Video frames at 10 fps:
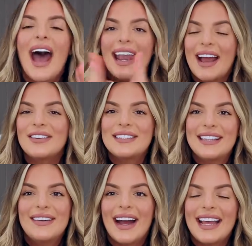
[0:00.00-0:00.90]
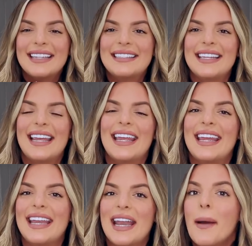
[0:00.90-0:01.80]
and I will see you guys
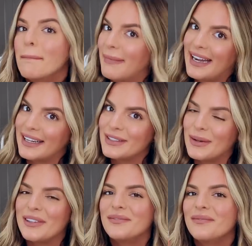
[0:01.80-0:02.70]
in my next one.